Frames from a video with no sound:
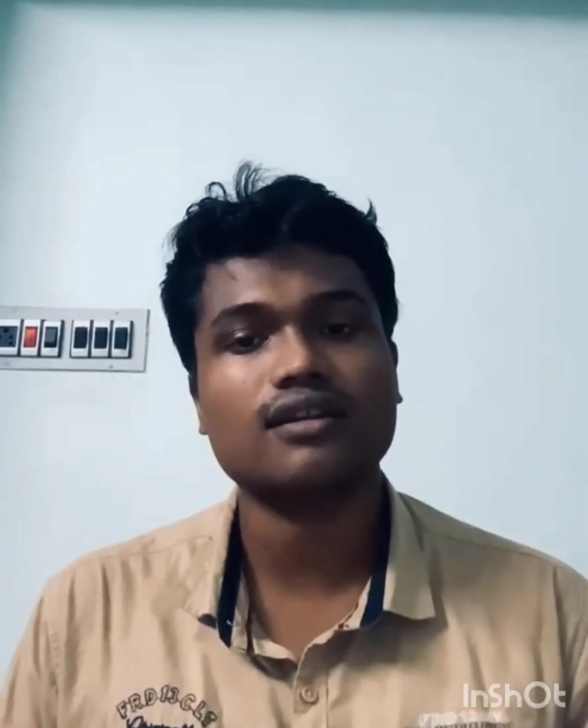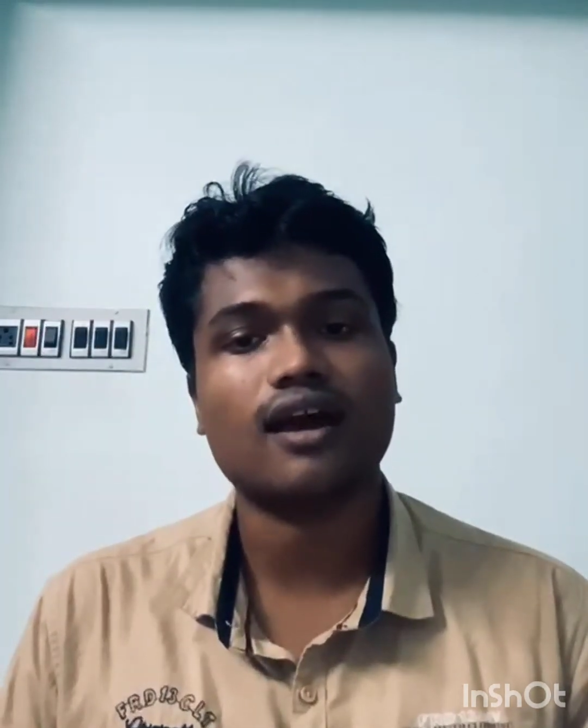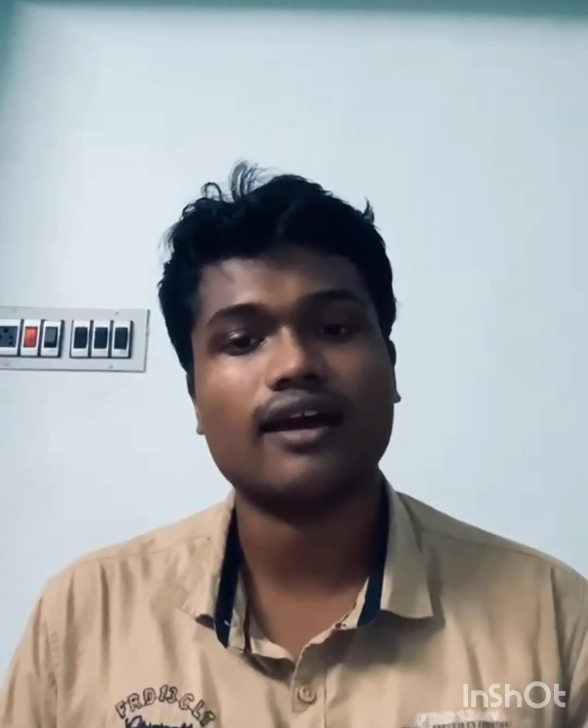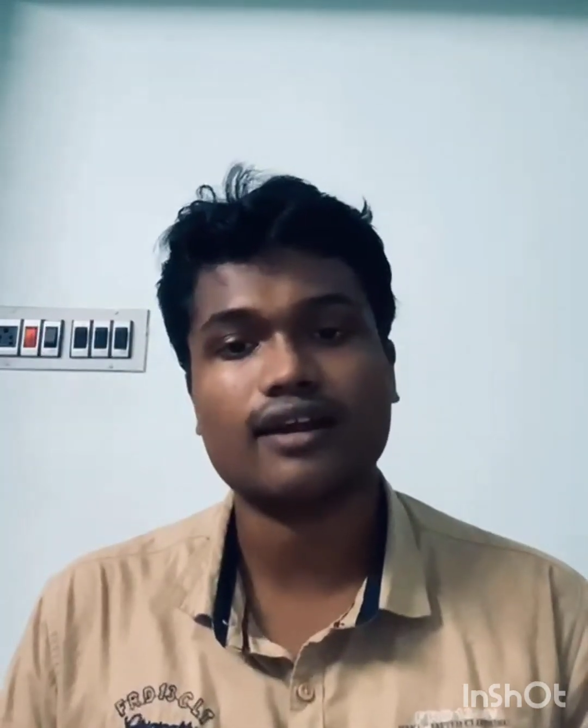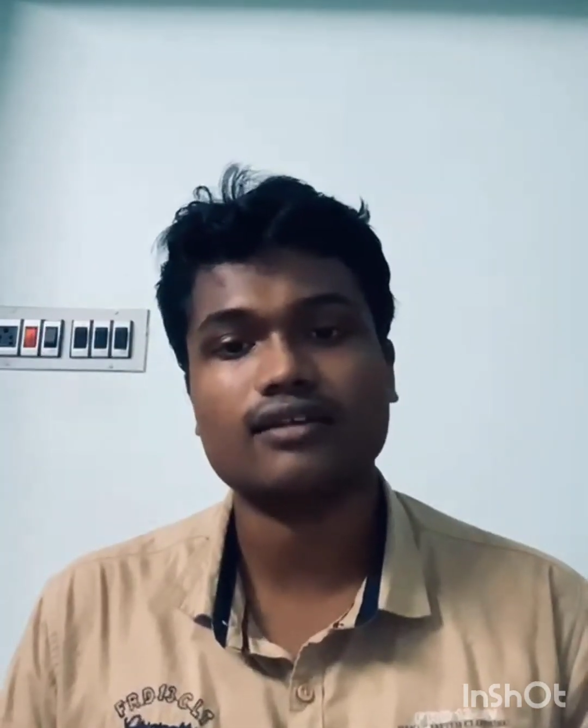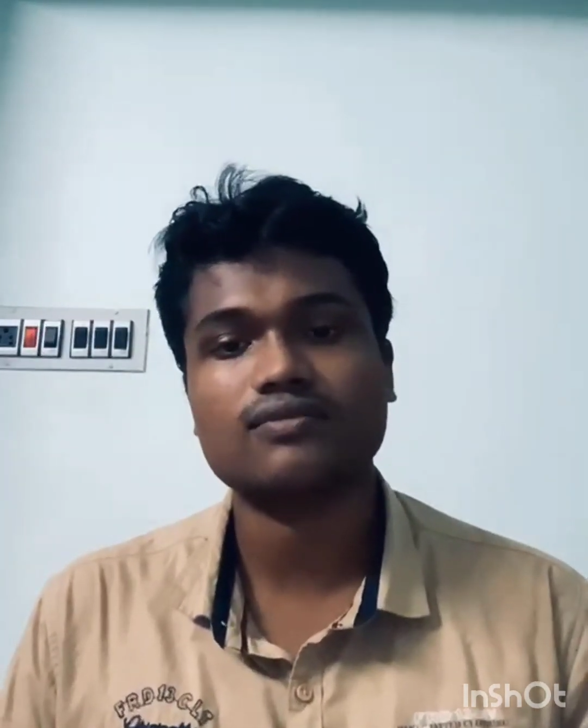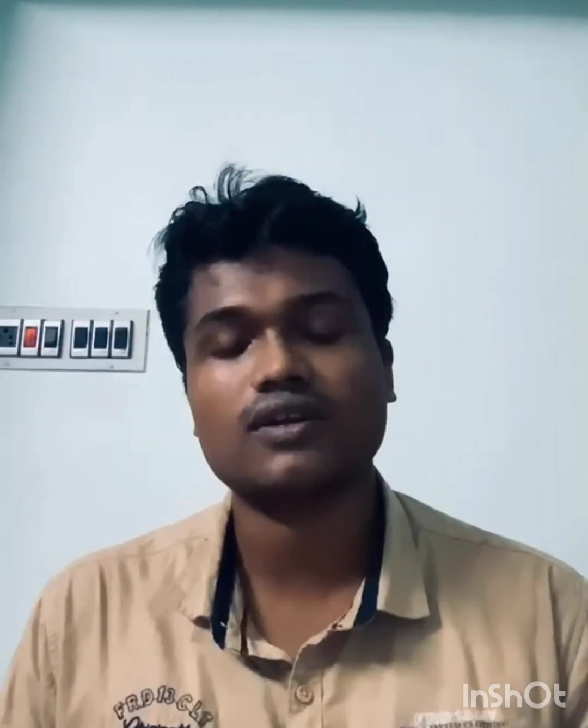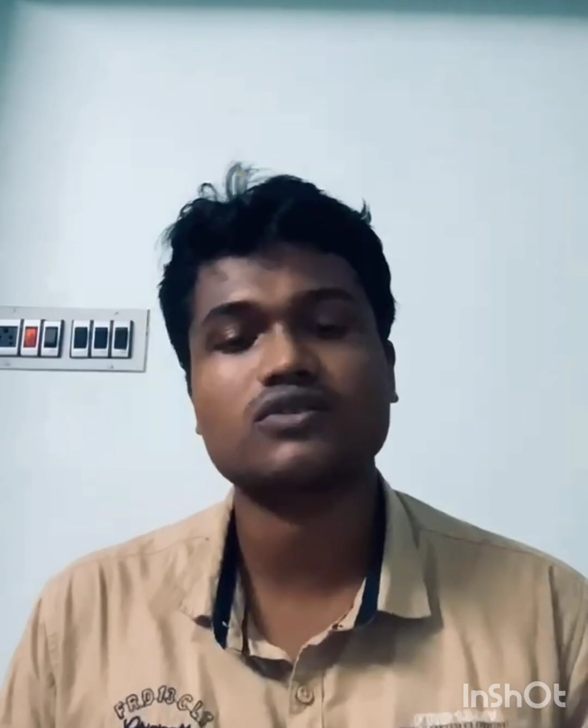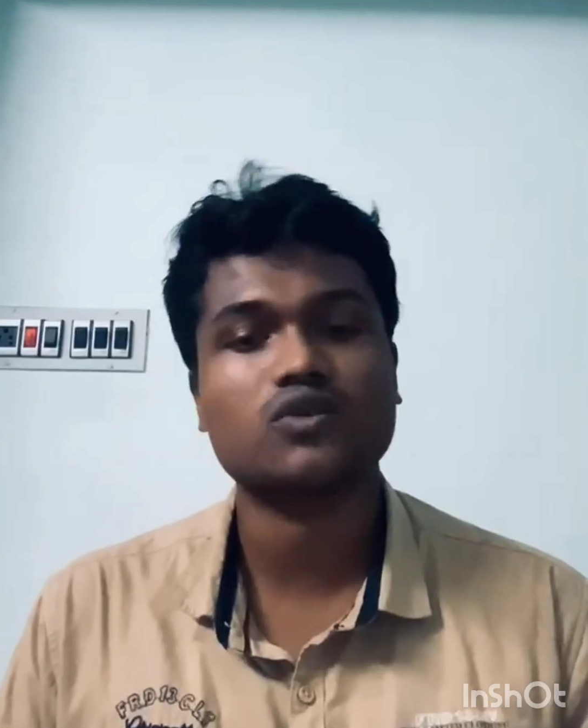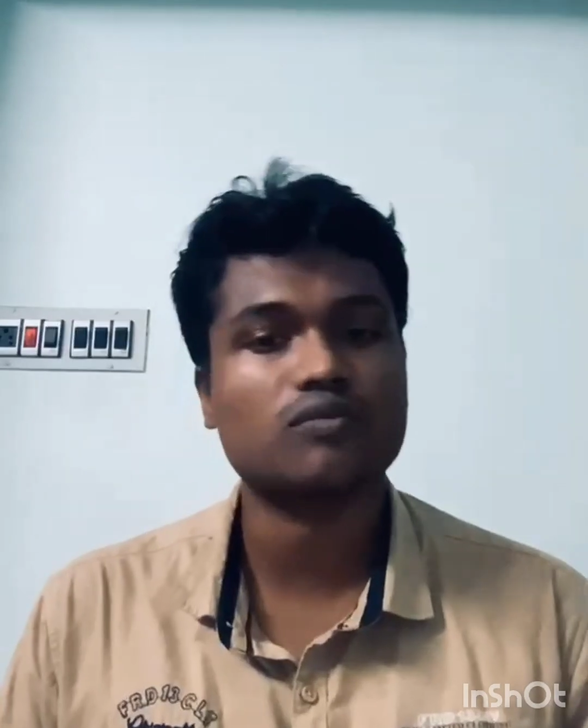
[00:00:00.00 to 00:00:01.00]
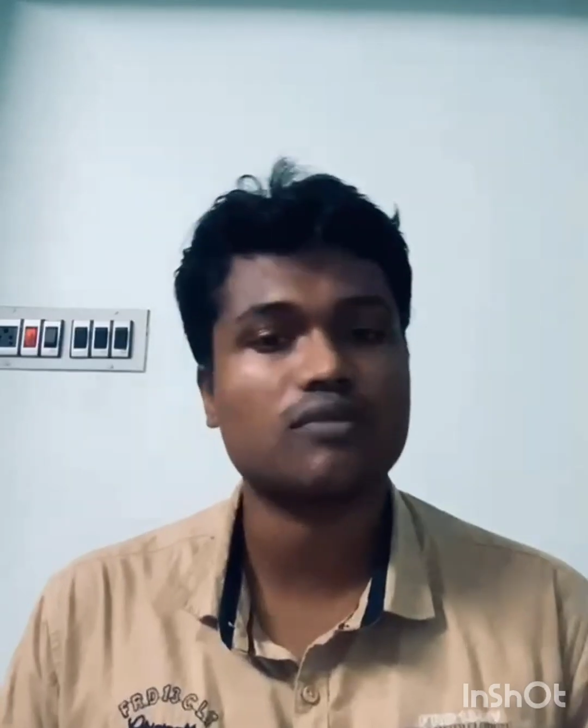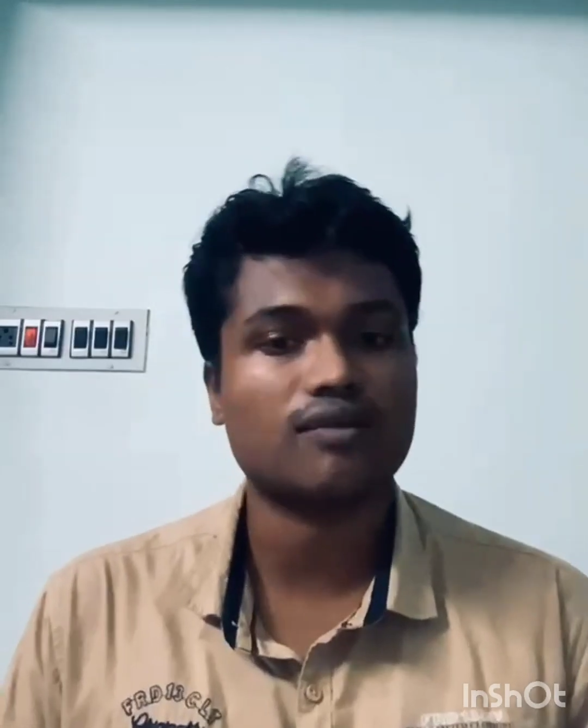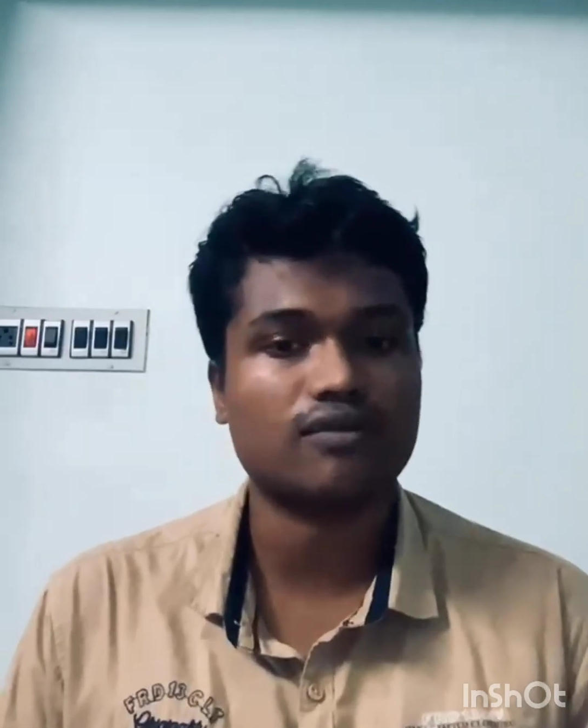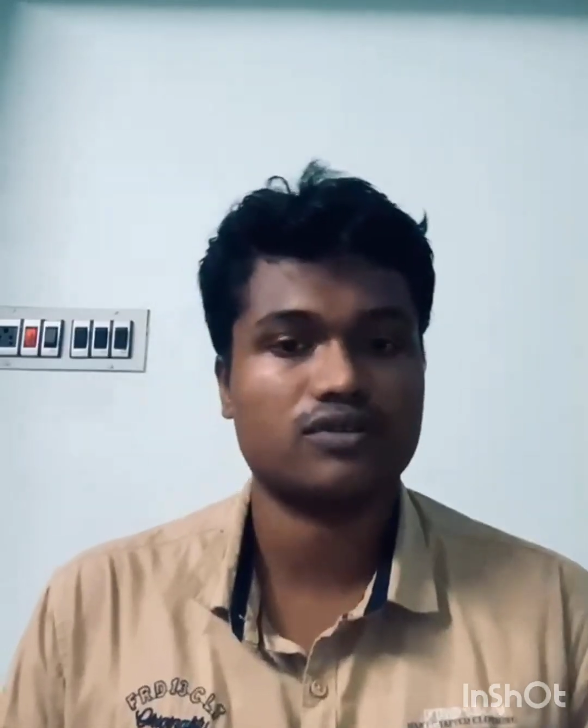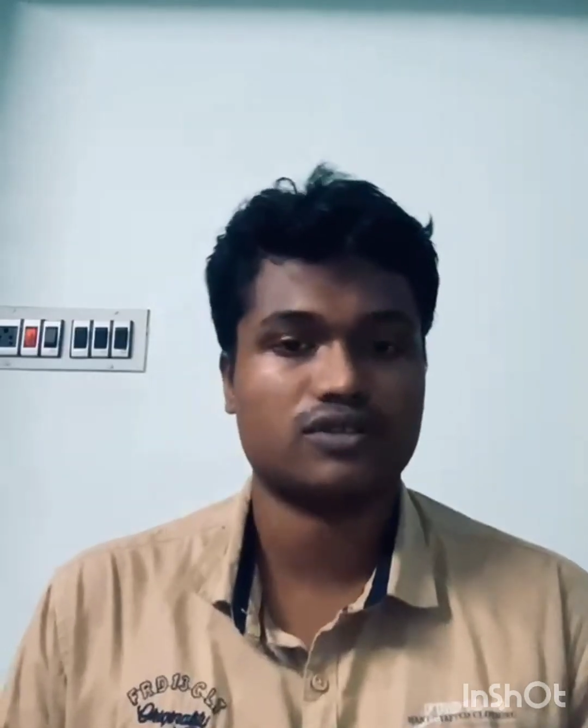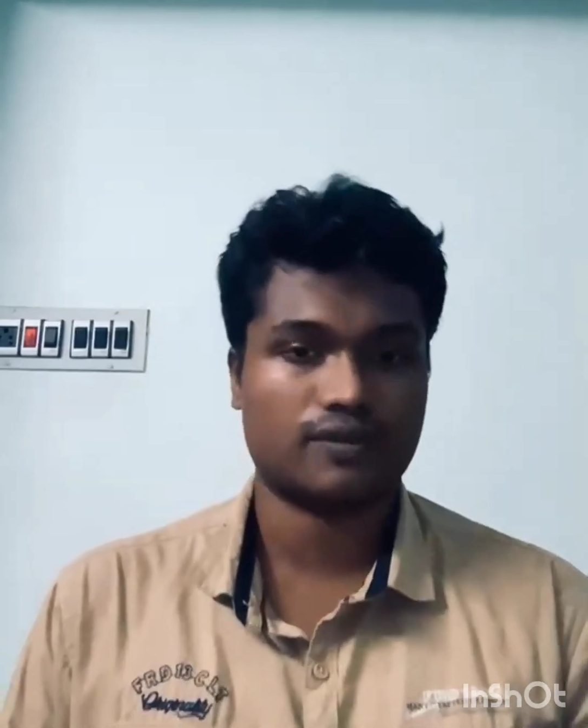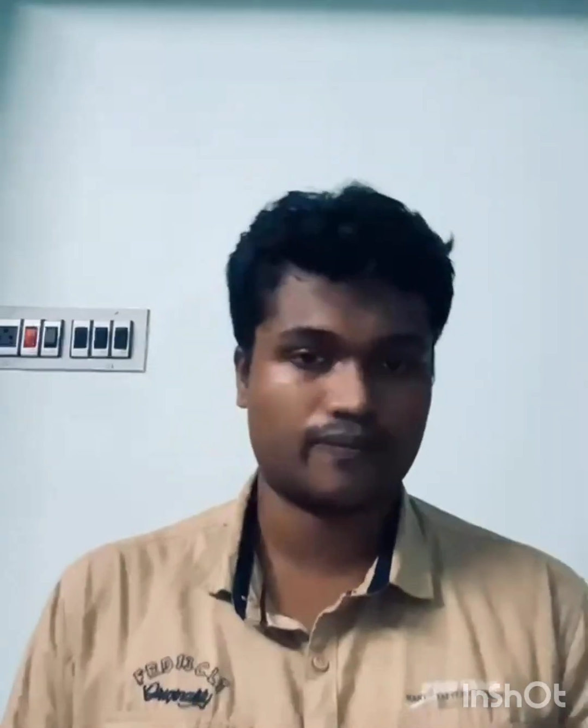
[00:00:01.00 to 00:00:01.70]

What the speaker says: and as well as human evolution.